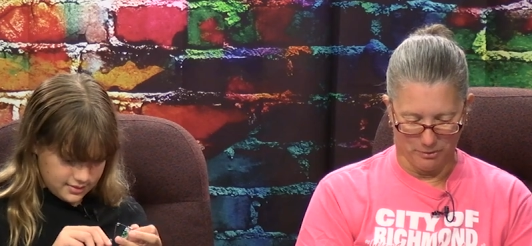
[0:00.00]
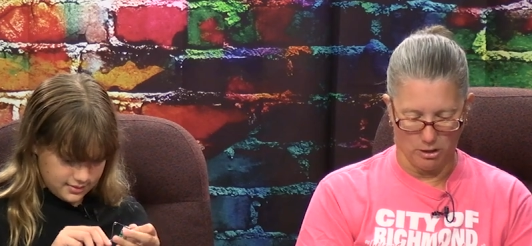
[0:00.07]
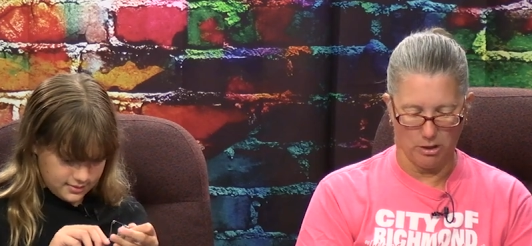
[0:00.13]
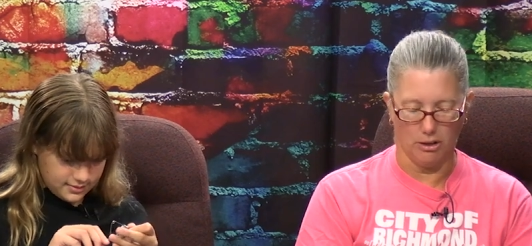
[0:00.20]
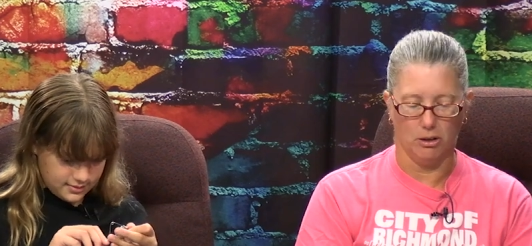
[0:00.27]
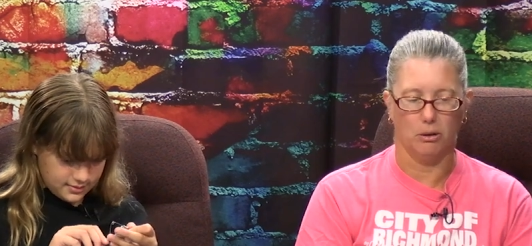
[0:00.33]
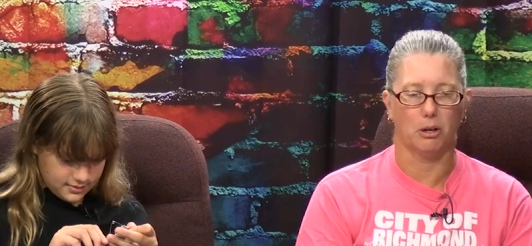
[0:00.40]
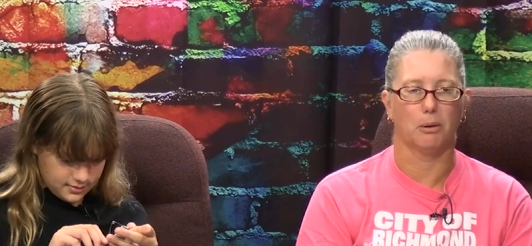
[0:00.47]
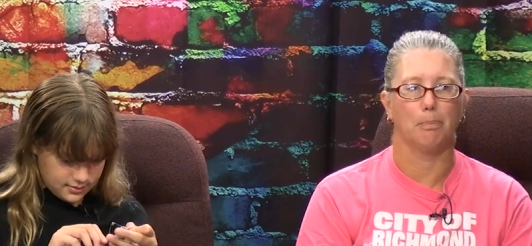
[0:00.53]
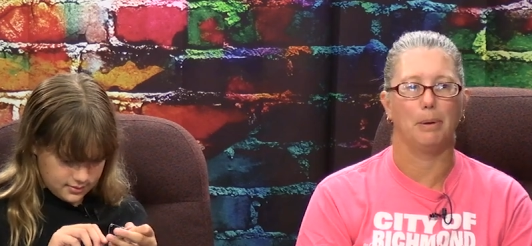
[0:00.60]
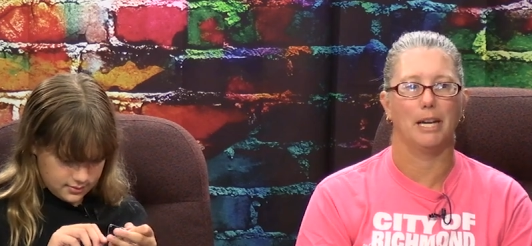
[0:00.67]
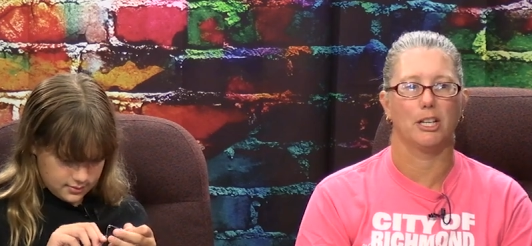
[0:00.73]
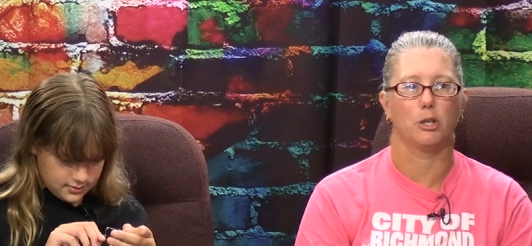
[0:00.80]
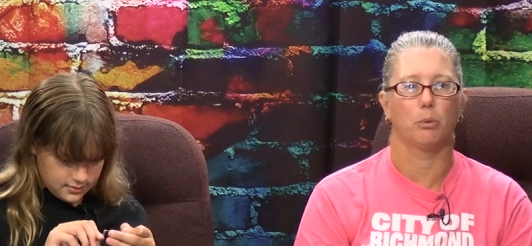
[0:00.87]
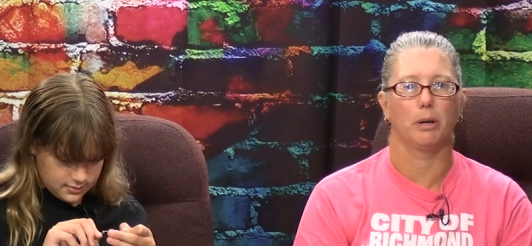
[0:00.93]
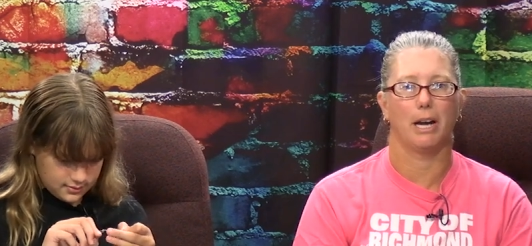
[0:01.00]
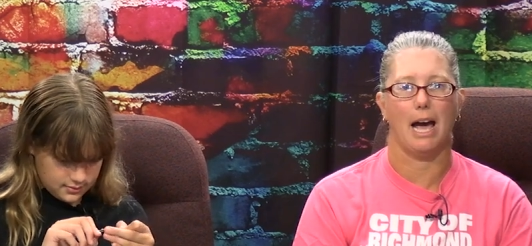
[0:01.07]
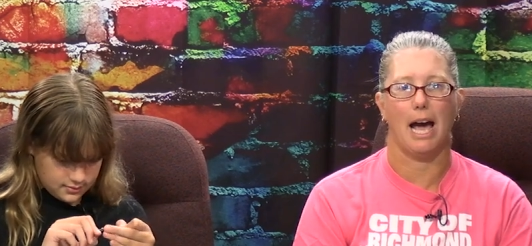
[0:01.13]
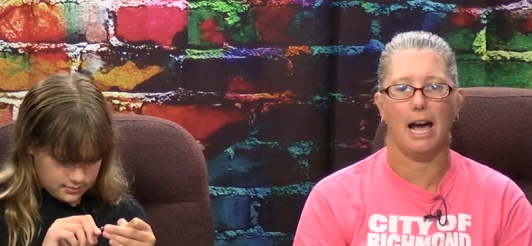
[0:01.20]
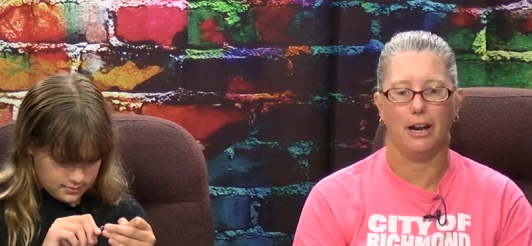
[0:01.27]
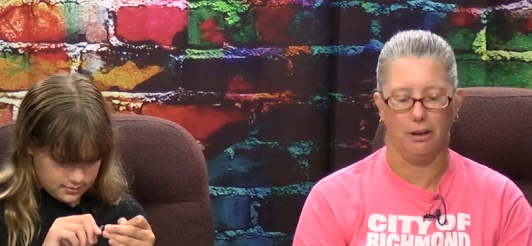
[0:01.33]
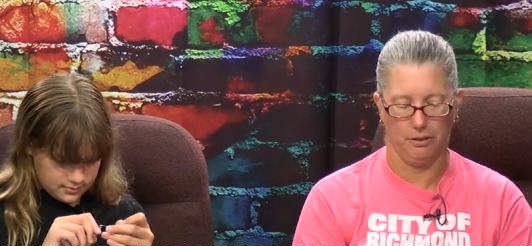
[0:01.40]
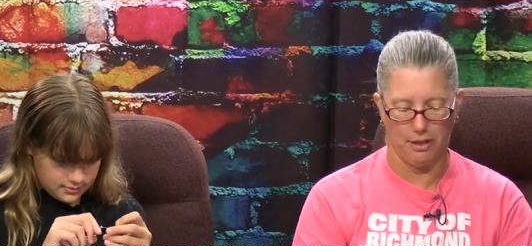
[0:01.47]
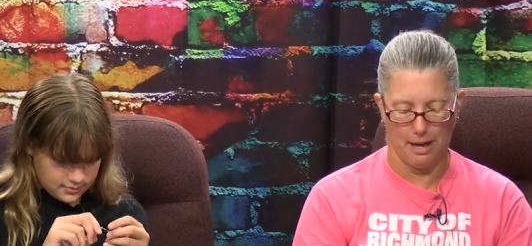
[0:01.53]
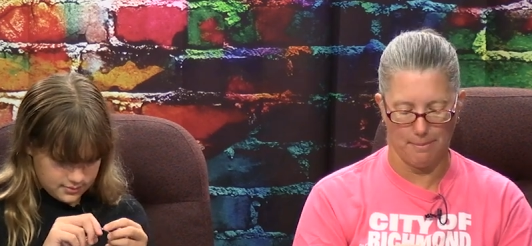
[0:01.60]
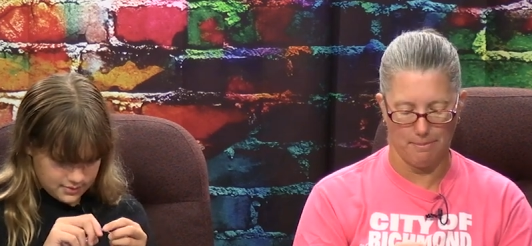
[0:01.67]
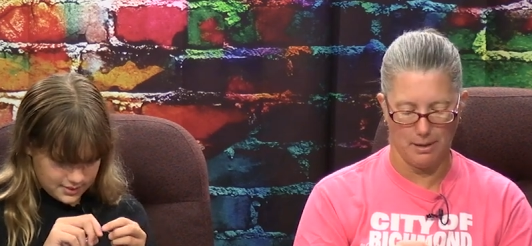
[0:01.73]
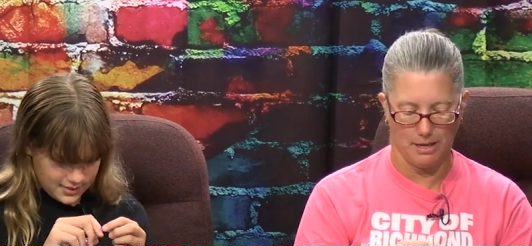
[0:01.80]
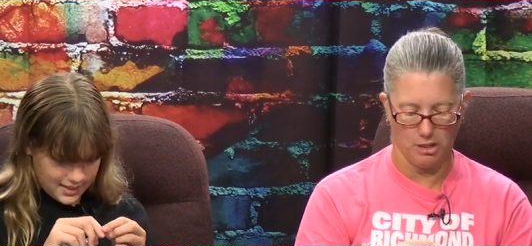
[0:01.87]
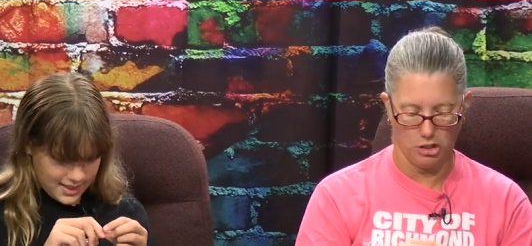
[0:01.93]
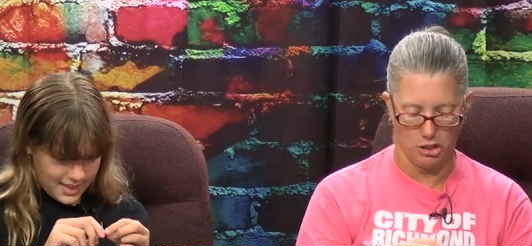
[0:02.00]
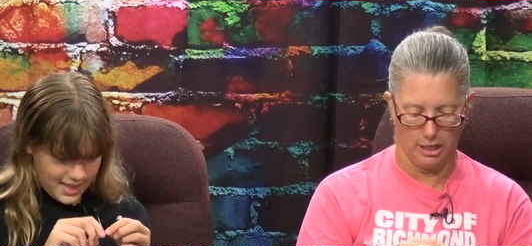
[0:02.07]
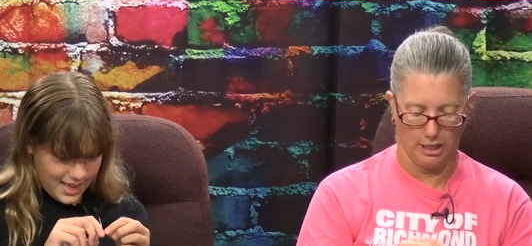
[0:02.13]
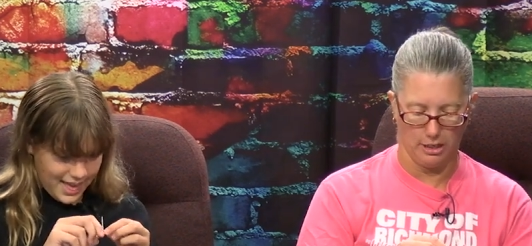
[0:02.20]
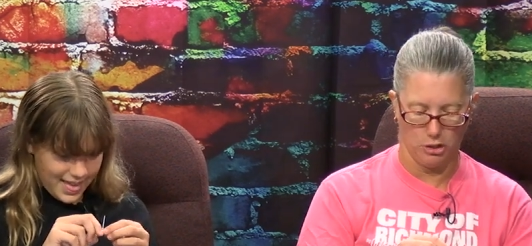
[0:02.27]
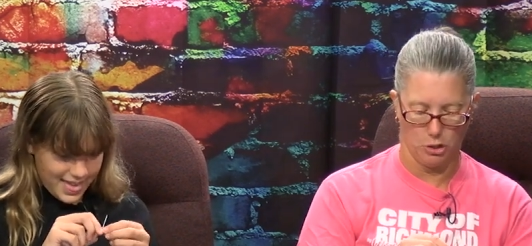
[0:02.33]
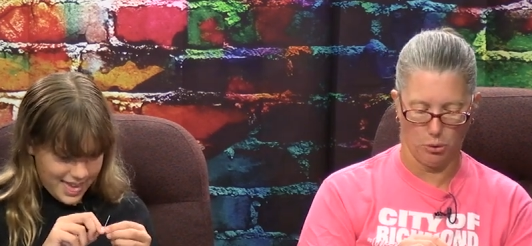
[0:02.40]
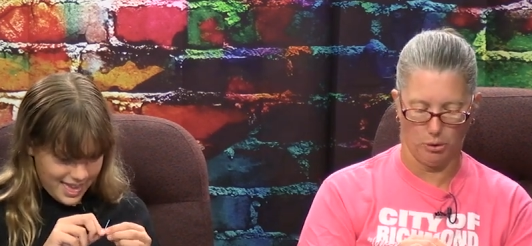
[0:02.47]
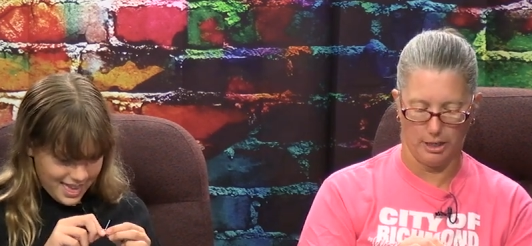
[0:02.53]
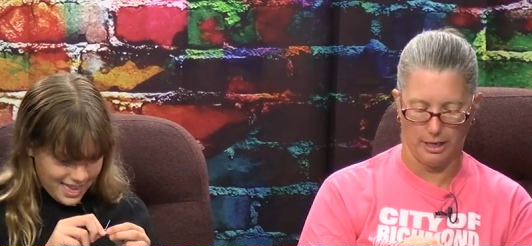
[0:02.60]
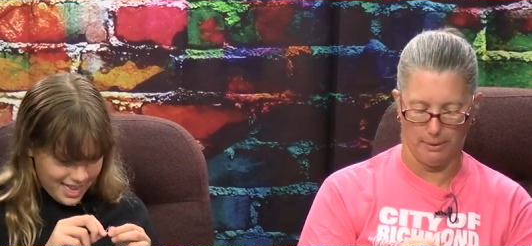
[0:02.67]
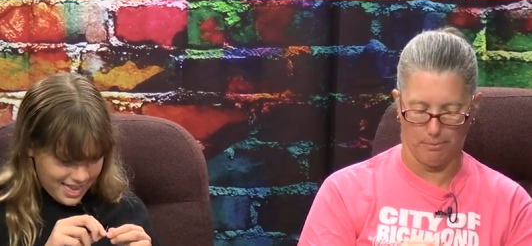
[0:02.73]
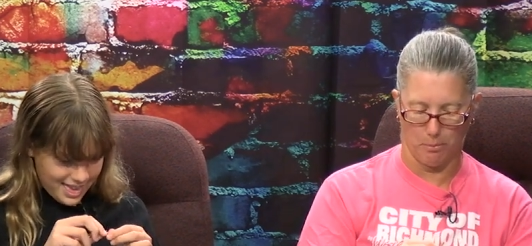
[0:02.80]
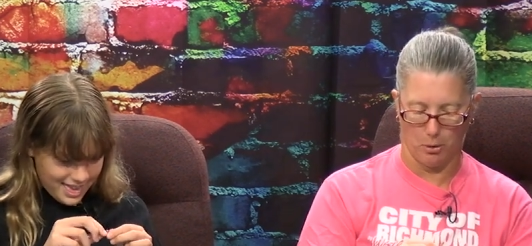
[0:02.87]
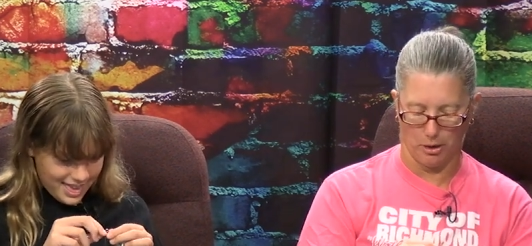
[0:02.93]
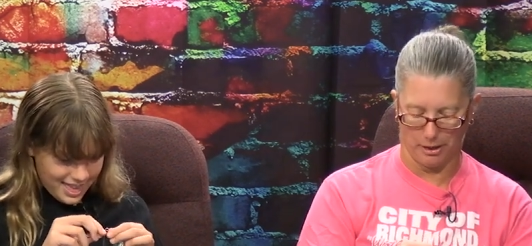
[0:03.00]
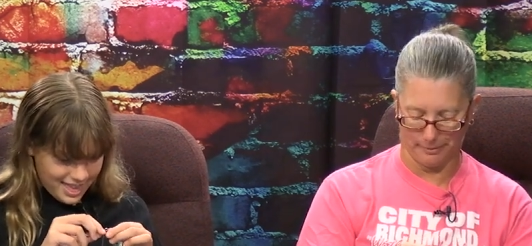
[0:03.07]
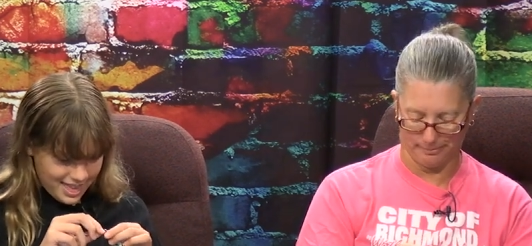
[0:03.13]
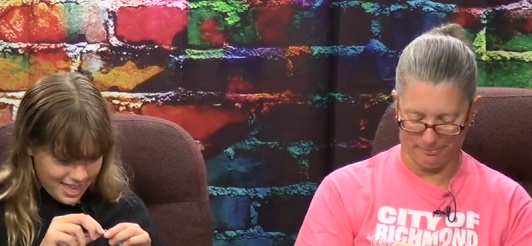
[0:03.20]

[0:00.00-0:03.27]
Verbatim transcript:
Speaker 1: Uh-oh, her pitch went higher. That meant she enjoyed it more.